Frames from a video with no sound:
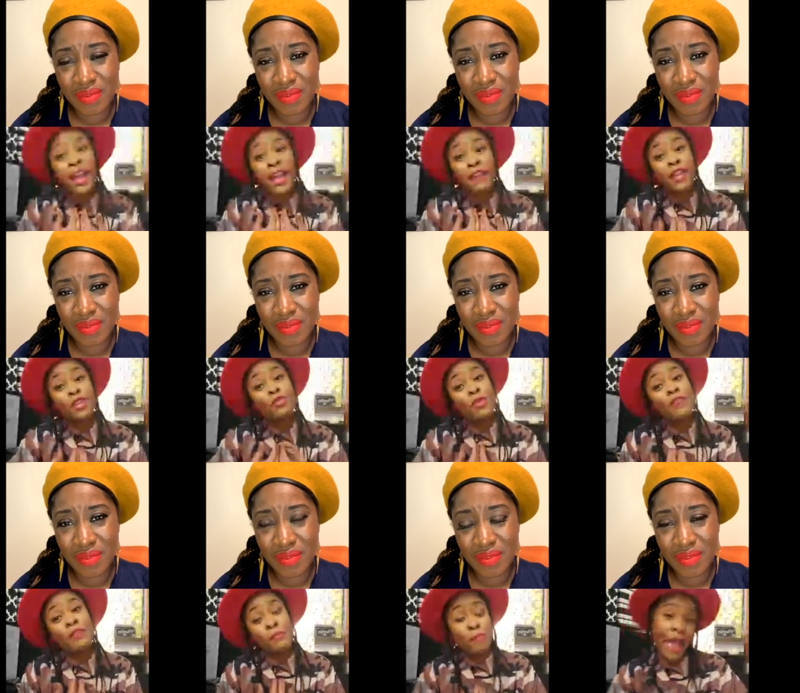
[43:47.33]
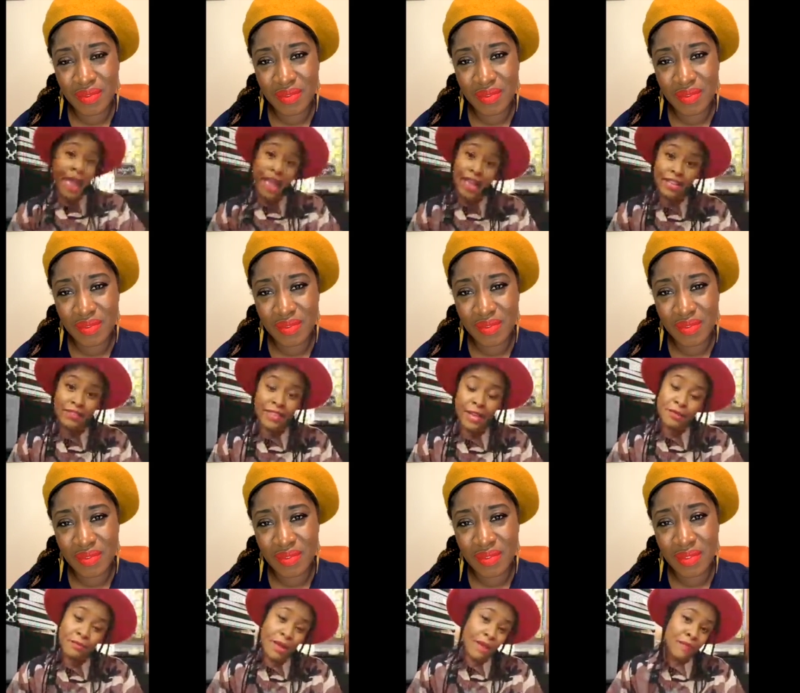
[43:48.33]
Speaker 1: I, I, I pray that you know how
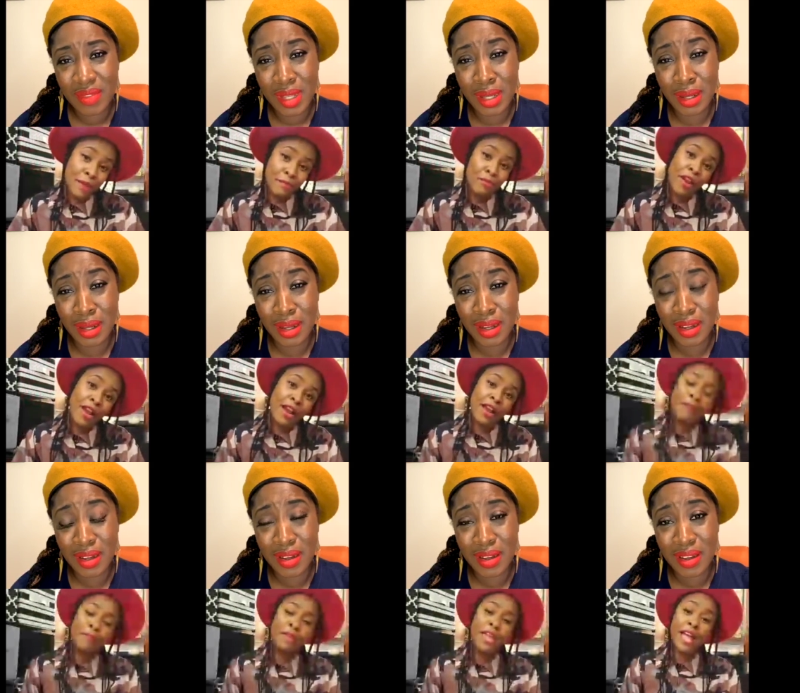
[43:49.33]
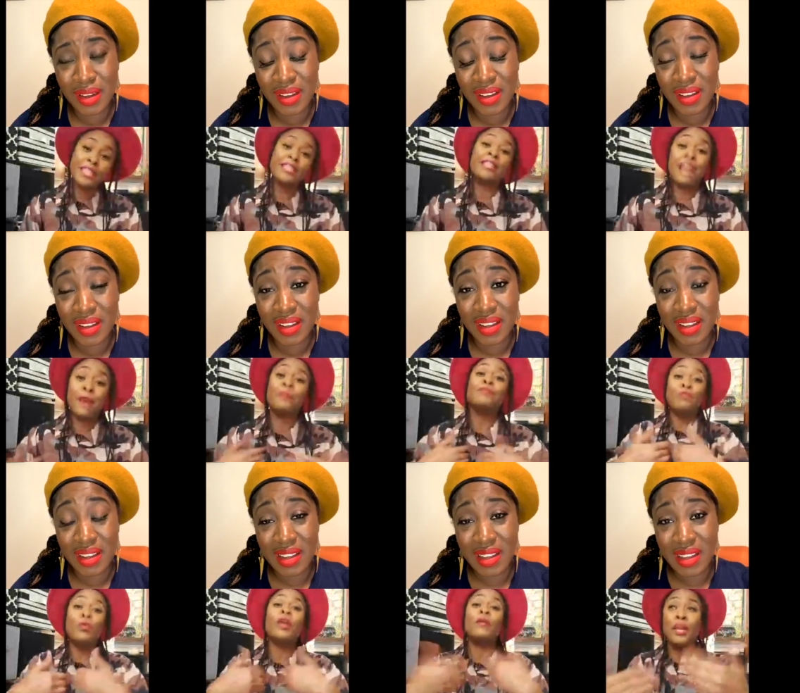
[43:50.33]
much of an inspiration
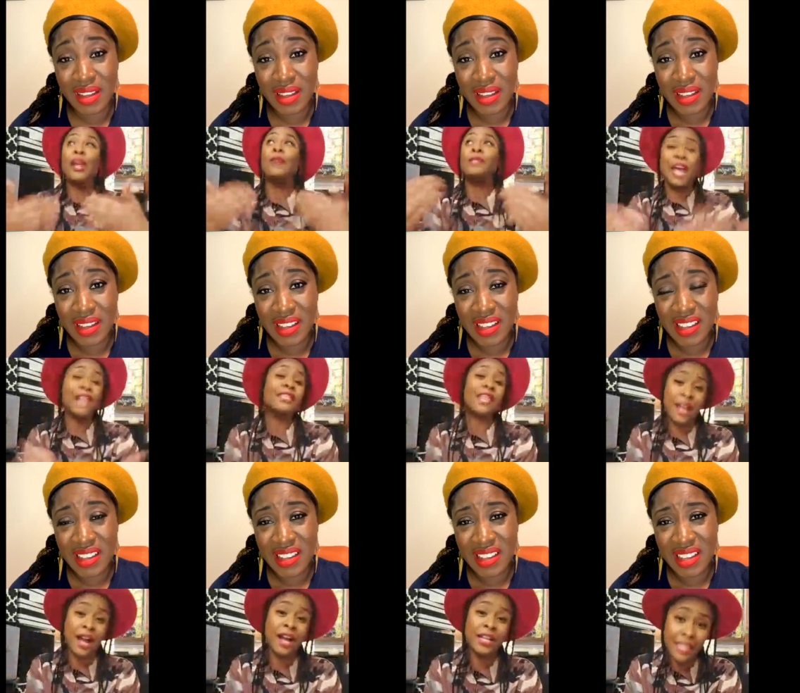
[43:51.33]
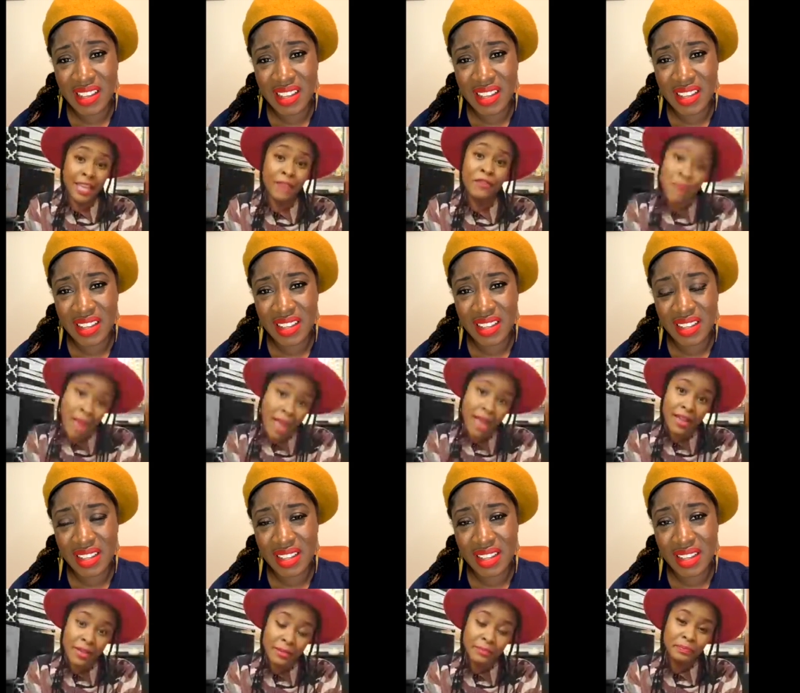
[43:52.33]
you are. Like your
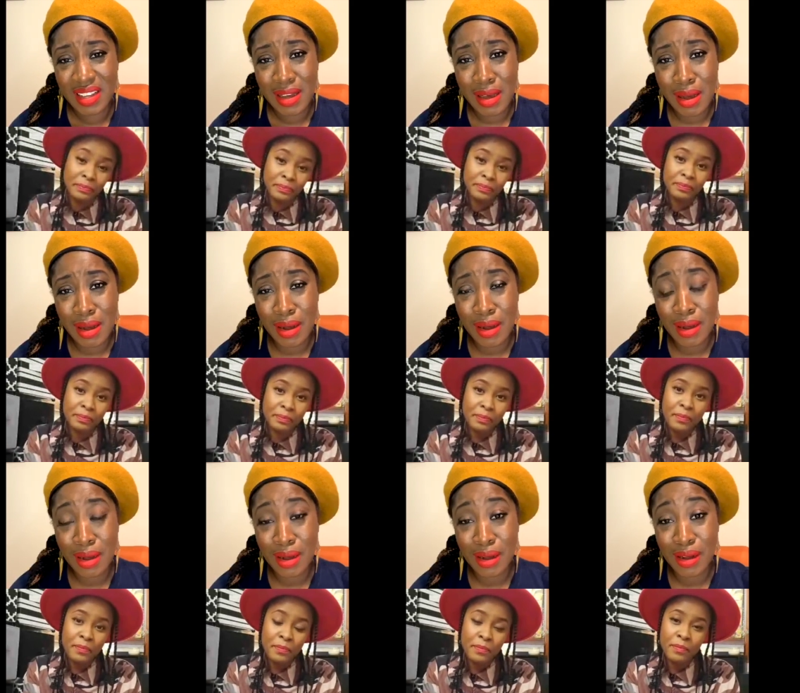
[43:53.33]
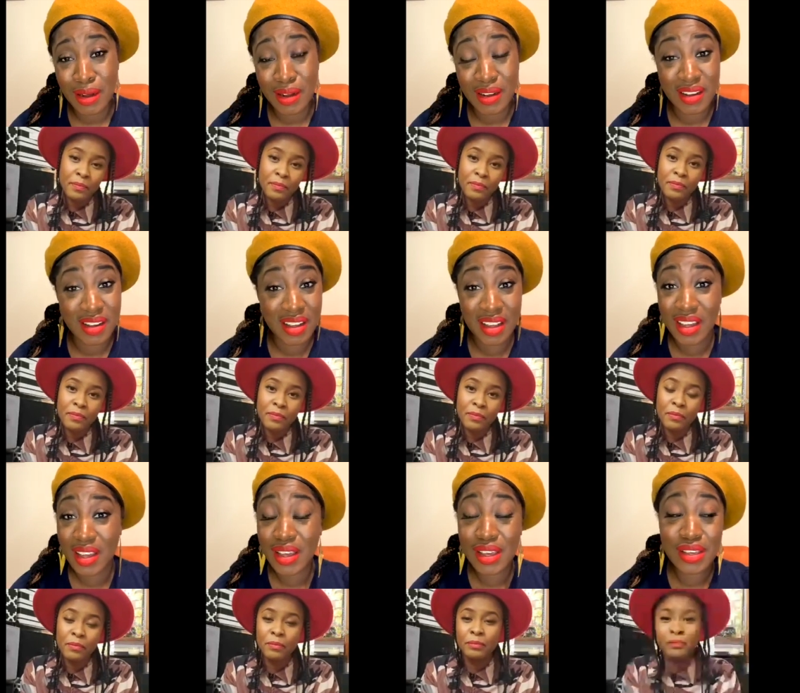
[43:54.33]
Speaker 2: your mm-hmm. unique voice. You know, it goes
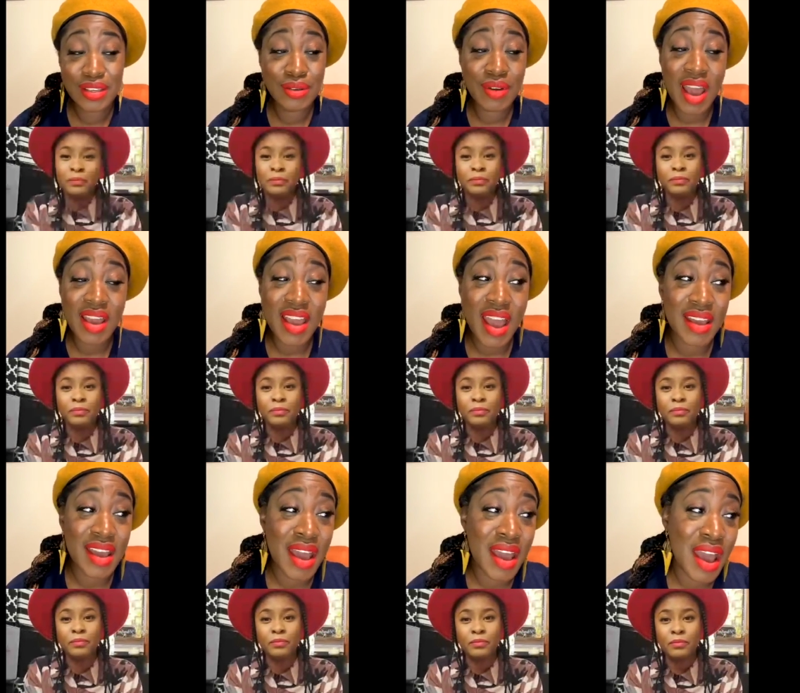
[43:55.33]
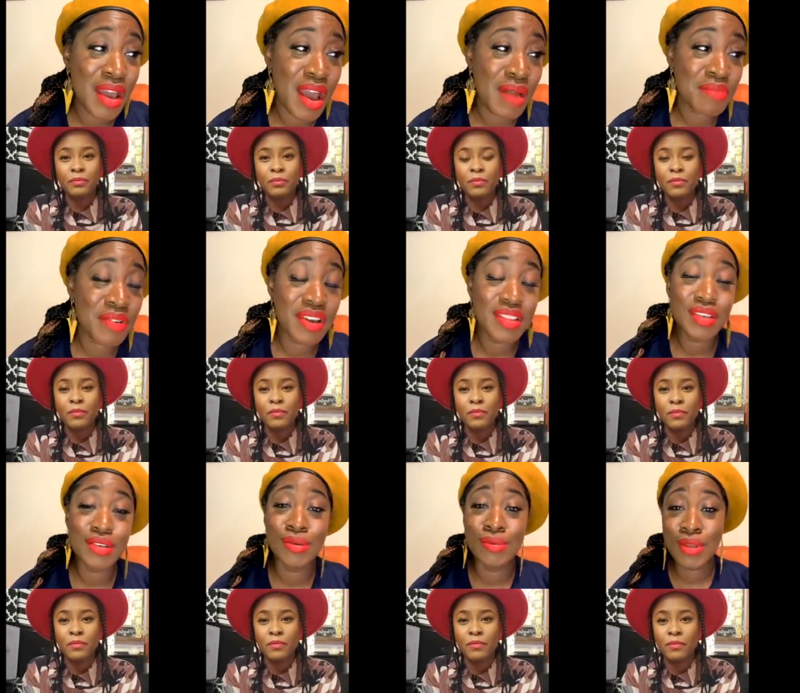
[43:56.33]
beyond that you're you're amazingly
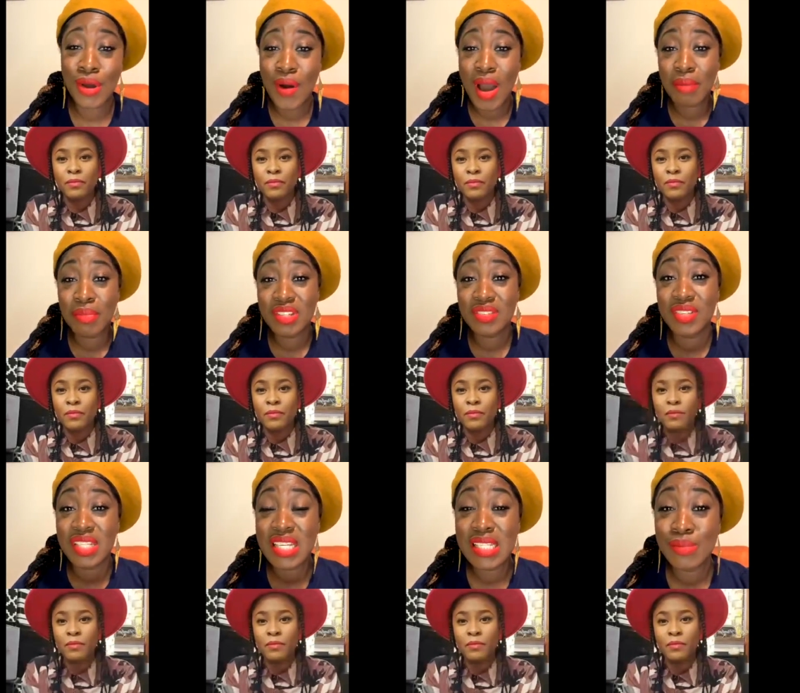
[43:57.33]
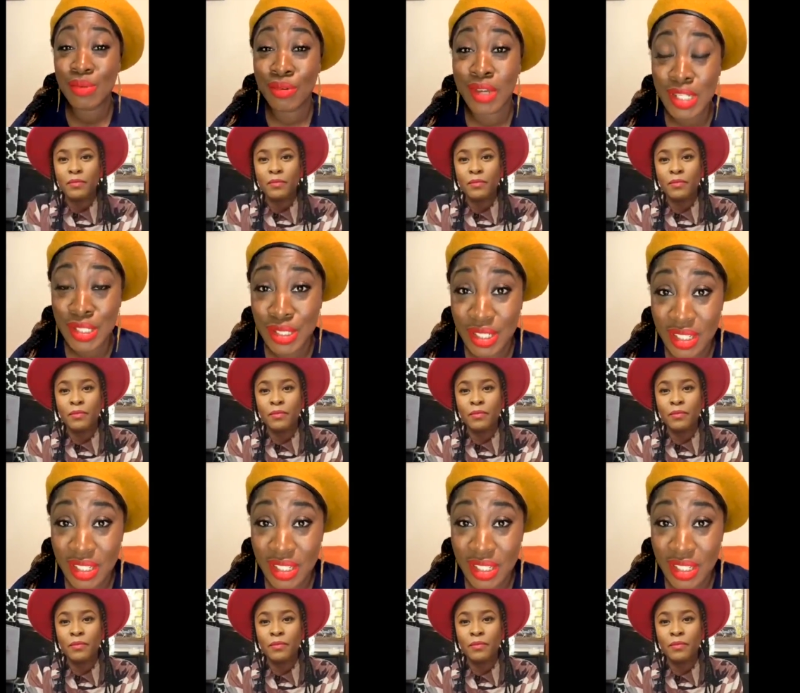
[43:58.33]
gorgeous and you have this voice.